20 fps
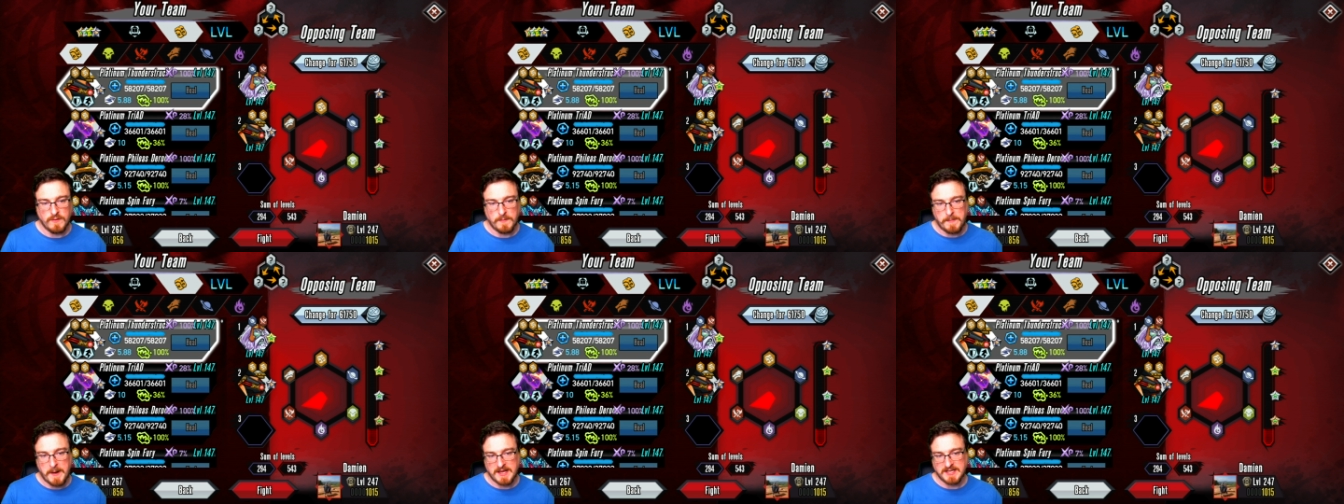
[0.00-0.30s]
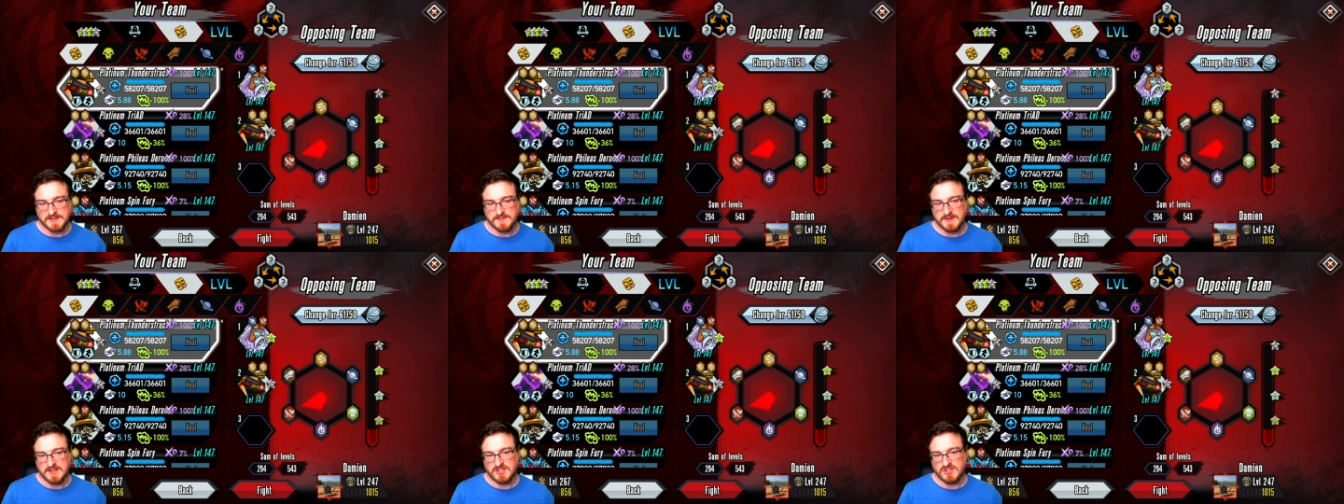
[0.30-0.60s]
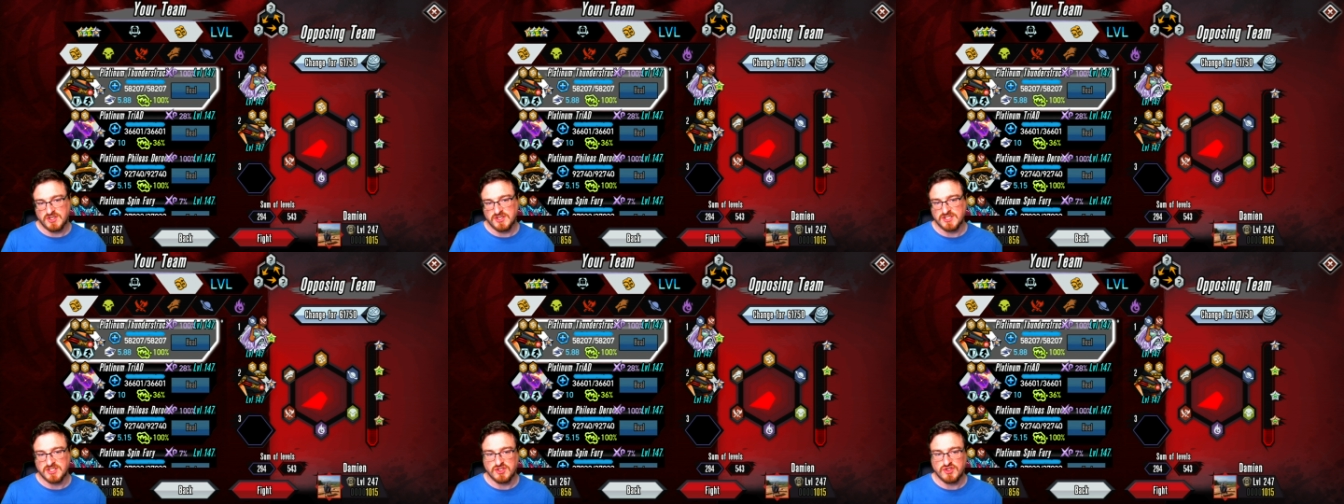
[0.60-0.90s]
replacement
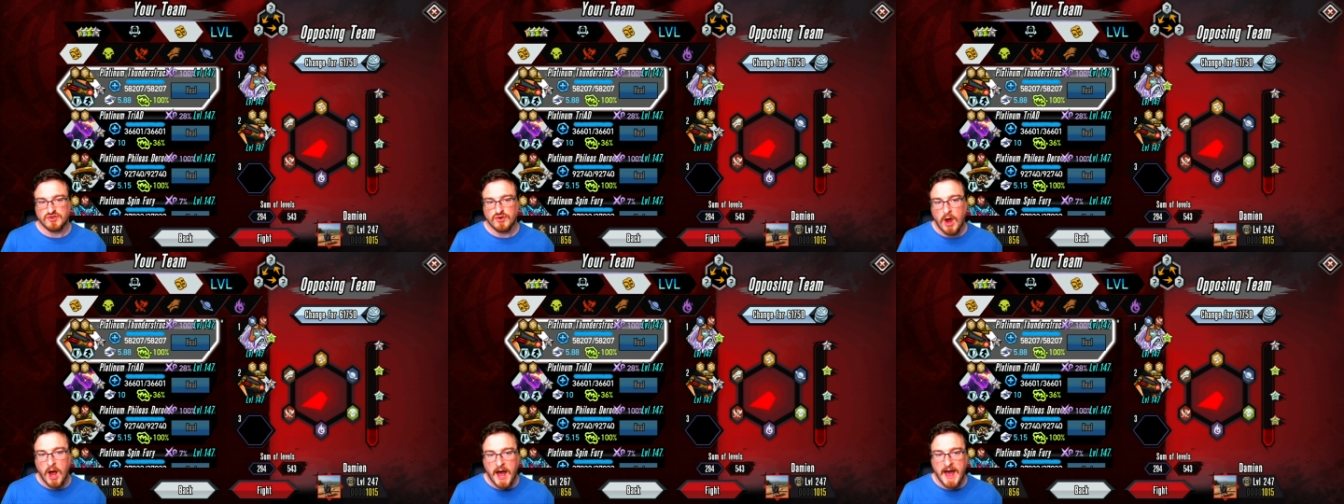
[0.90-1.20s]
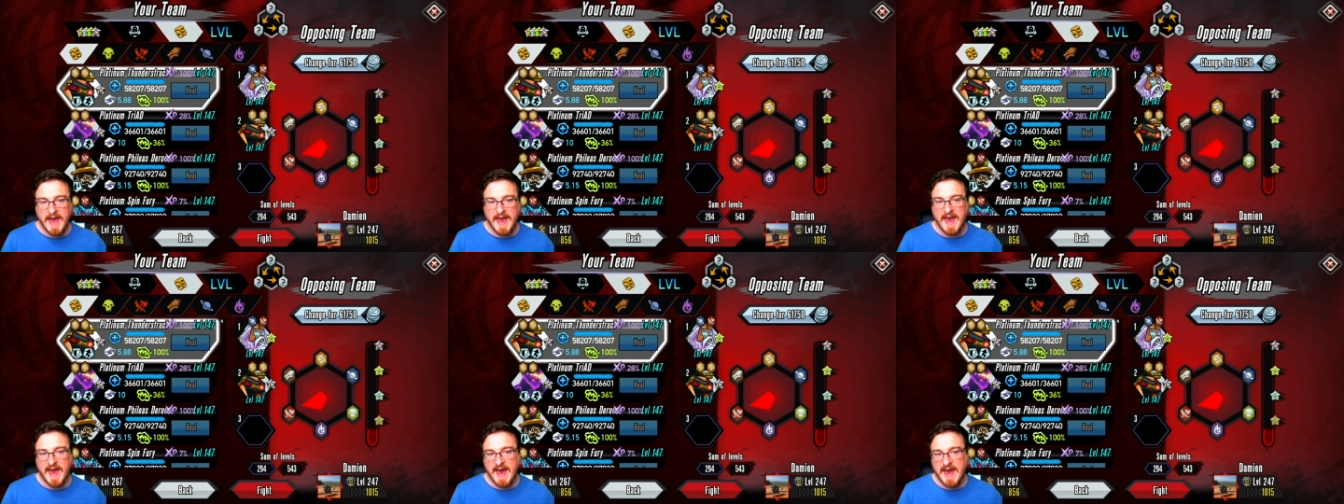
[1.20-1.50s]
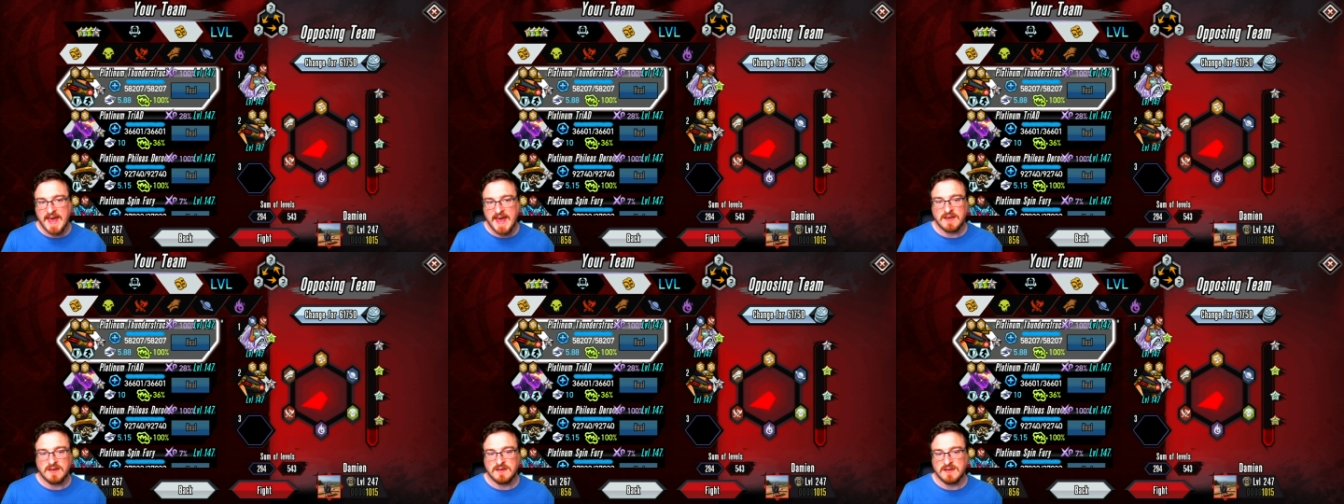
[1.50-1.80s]
is using
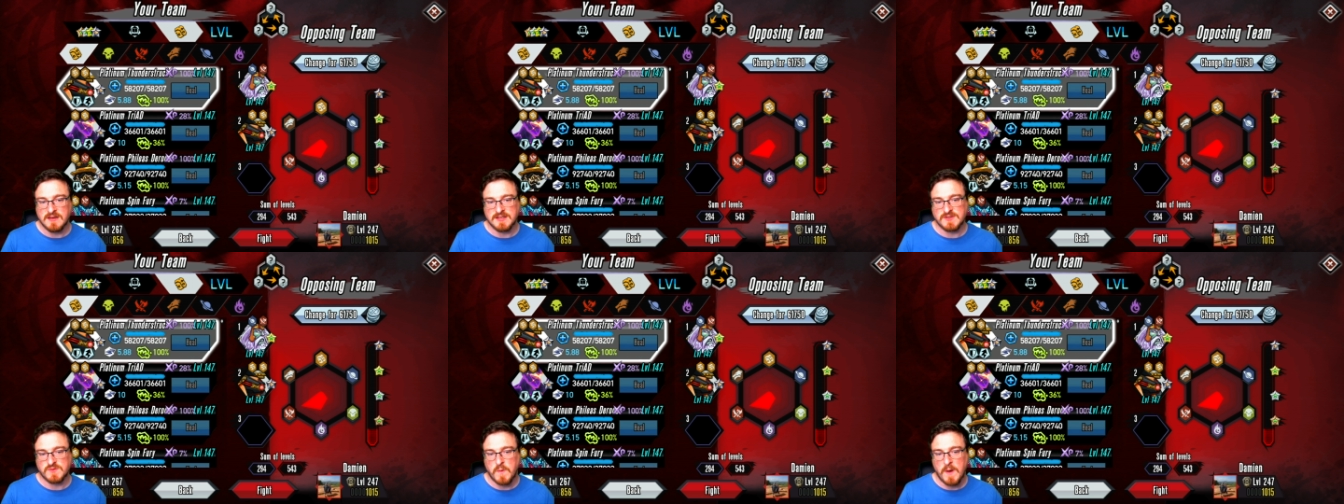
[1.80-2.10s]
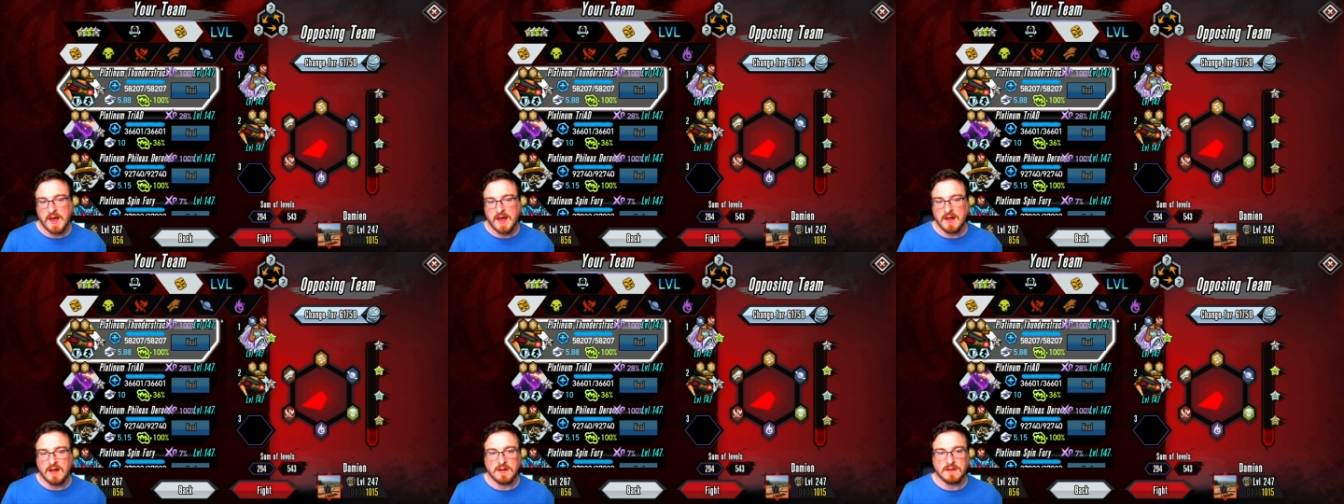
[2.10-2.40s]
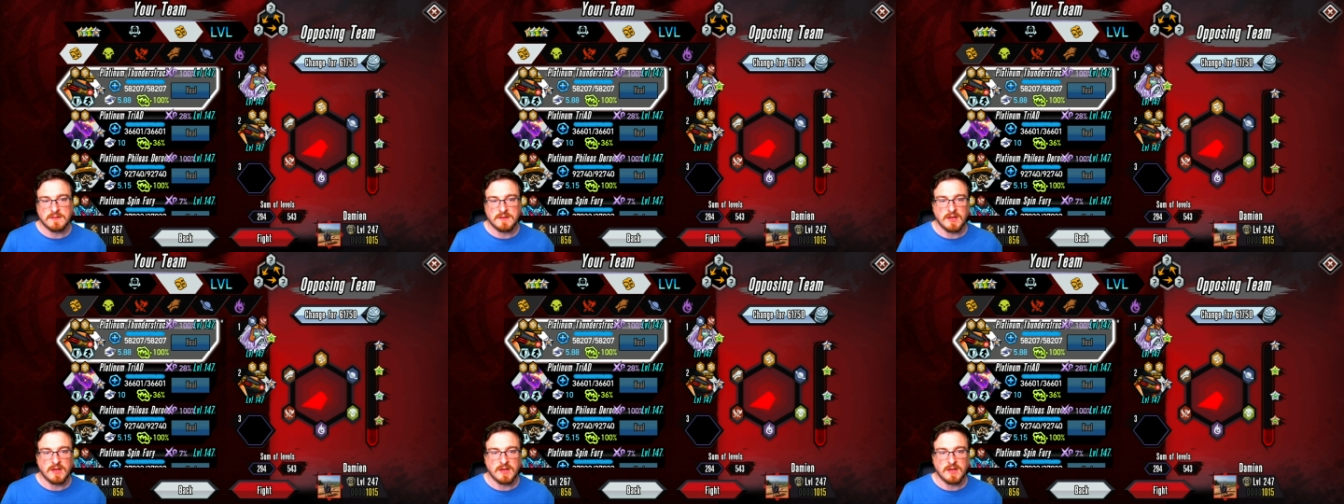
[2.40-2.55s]
Triad as well.